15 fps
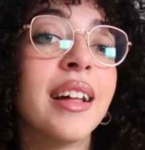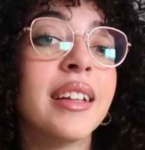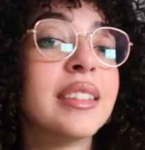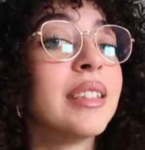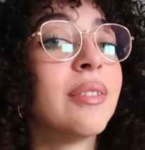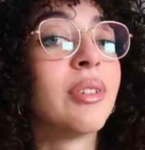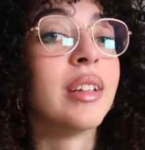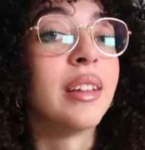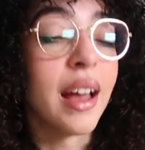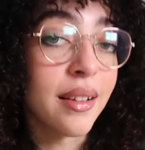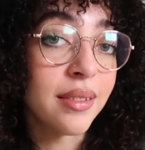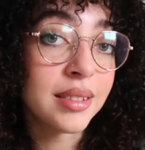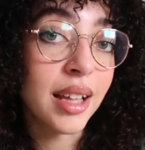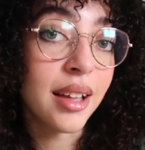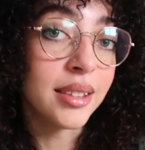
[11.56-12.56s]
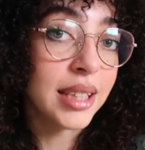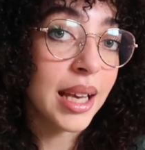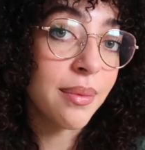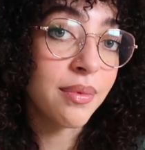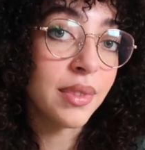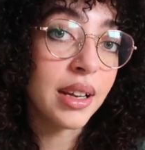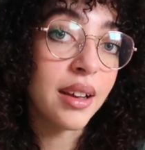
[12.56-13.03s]
lots of different lifestyle
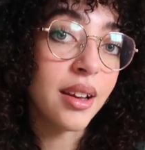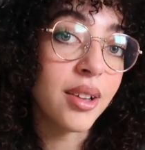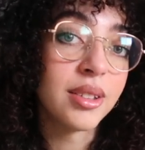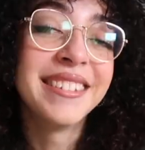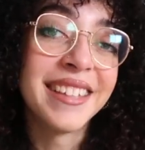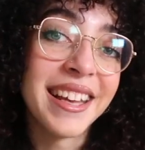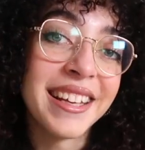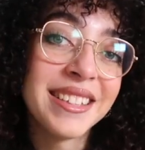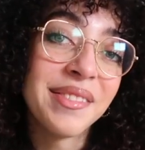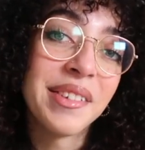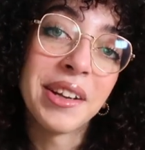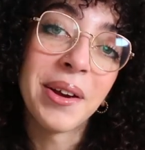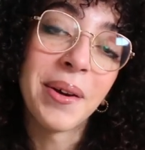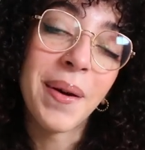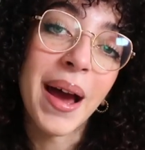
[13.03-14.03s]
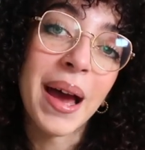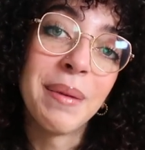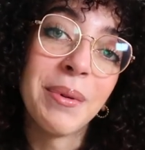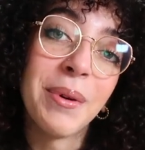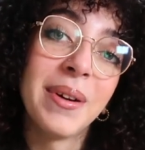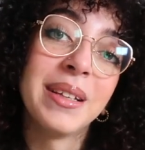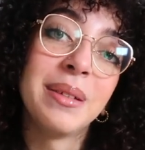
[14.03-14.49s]
type videos. Today's video,
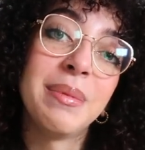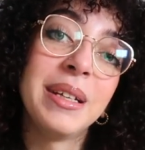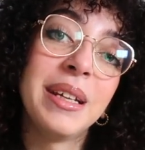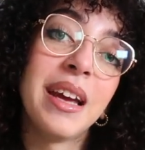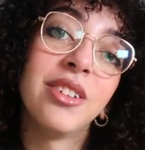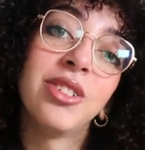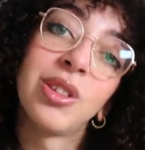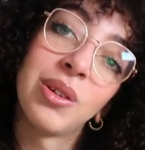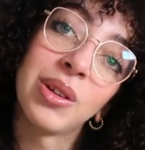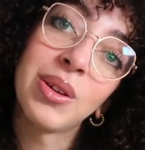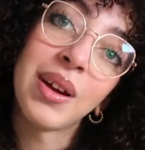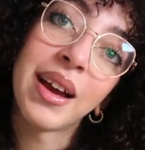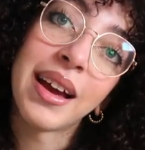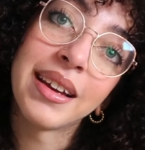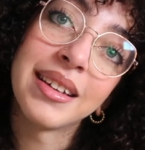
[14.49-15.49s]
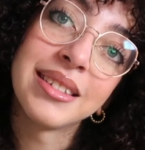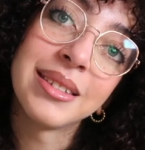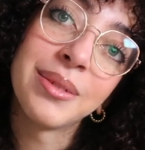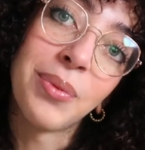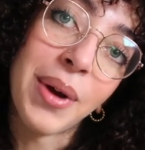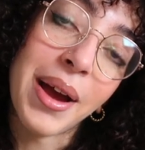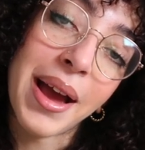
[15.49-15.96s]
I'm going to be showing you
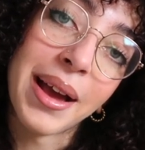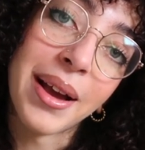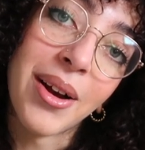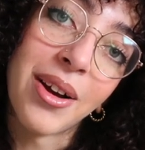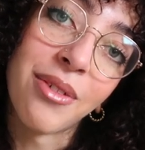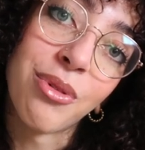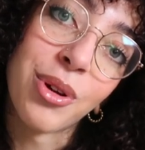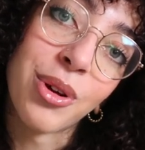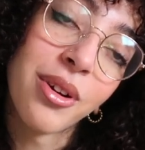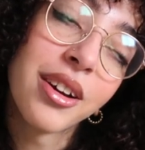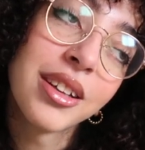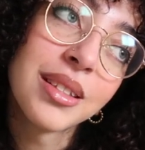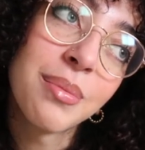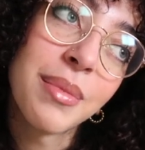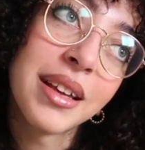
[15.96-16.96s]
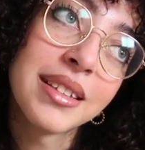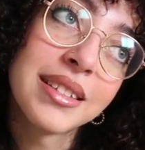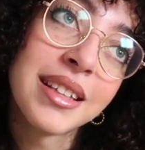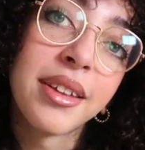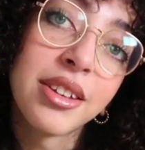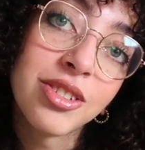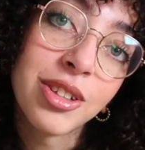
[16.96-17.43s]
guys what I got for
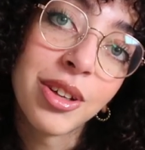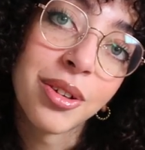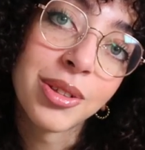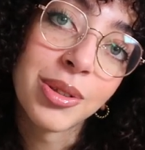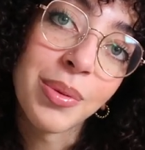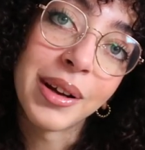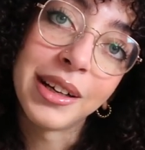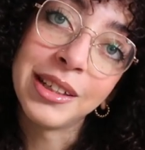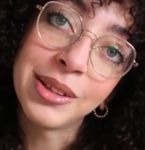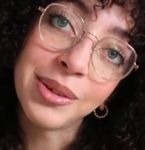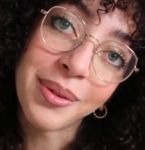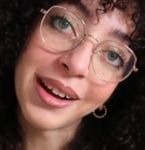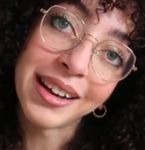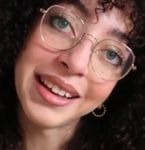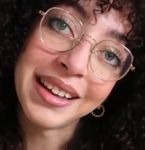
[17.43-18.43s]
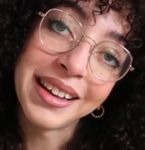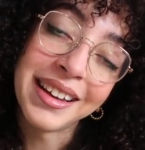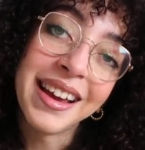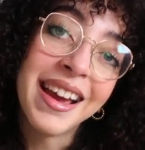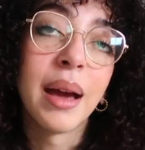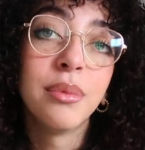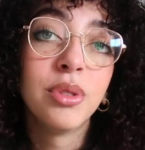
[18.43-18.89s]
Christmas this year,
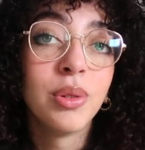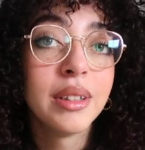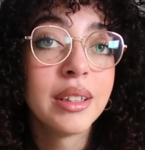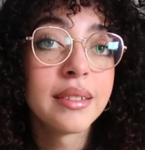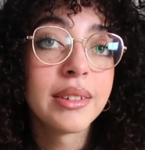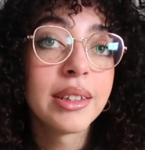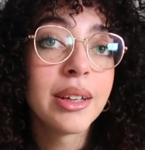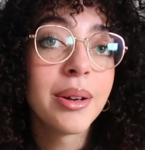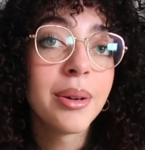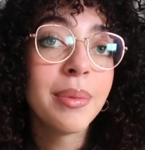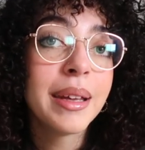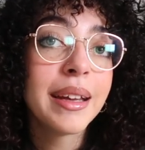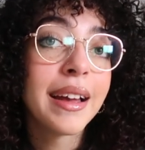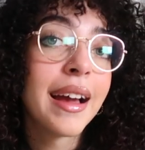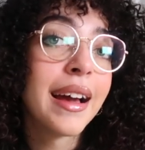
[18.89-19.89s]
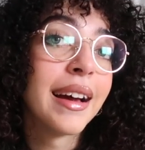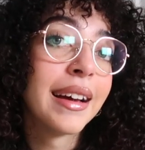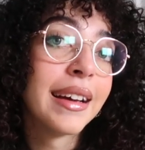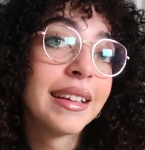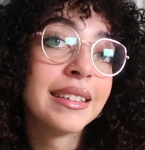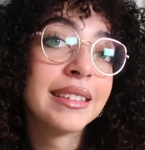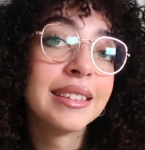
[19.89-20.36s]
2020. I'm doing this video
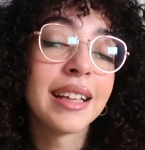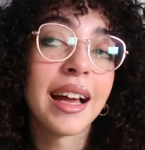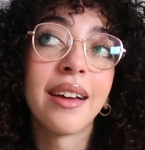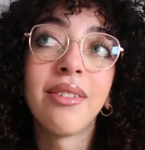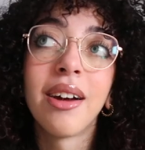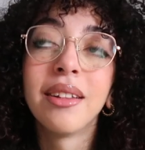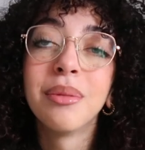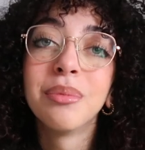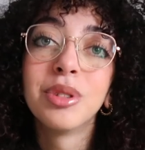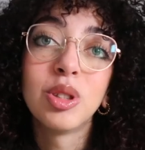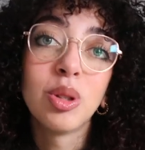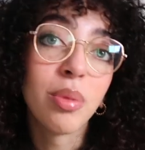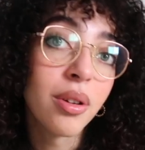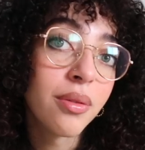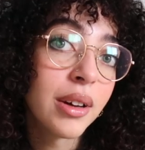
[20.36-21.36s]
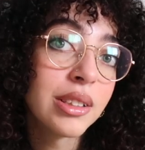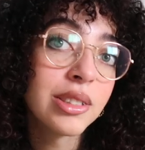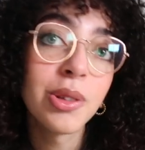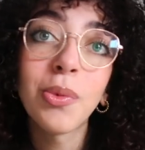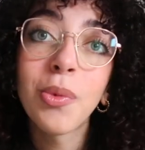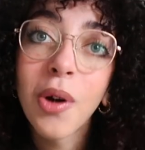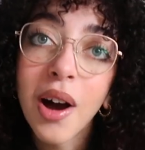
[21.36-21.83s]
because I find them super fun
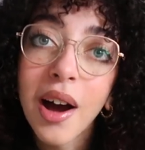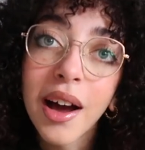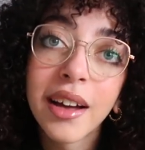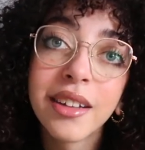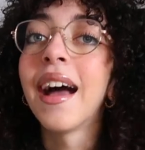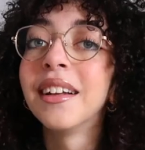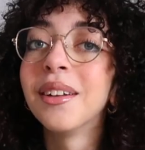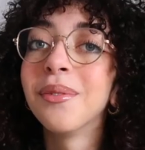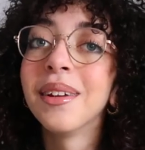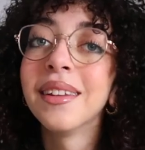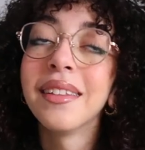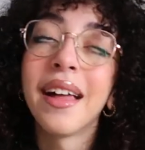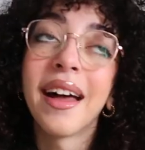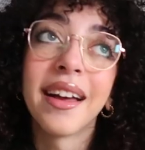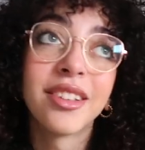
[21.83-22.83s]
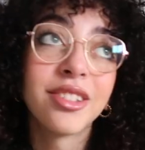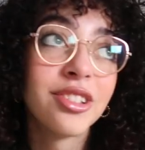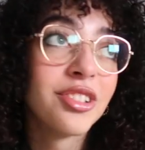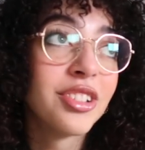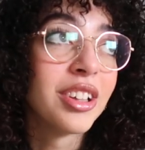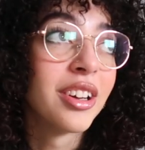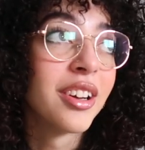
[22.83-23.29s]
to watch. I did one
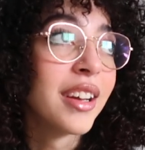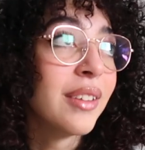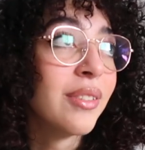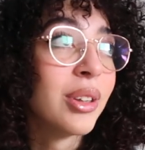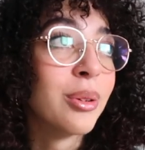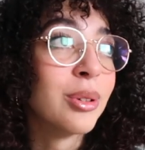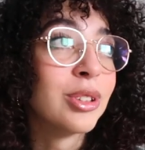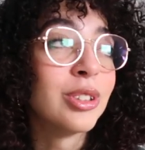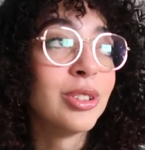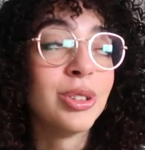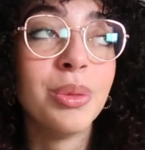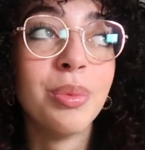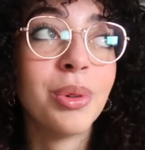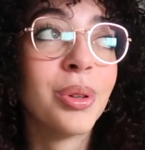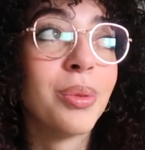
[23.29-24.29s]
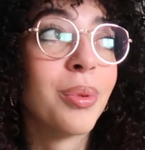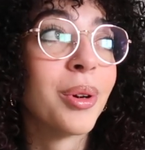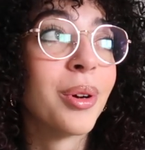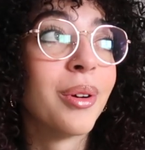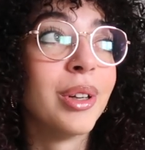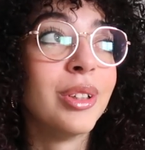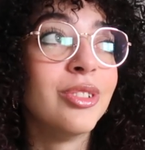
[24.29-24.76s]
last year, even though it's super
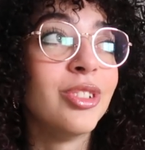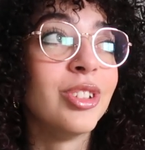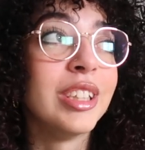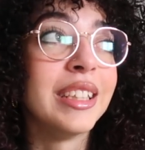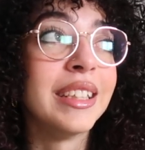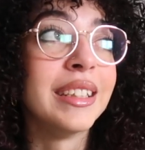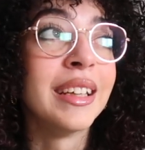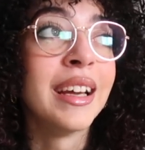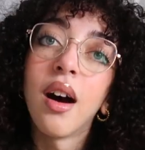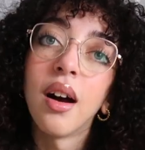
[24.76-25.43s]
duper cringy.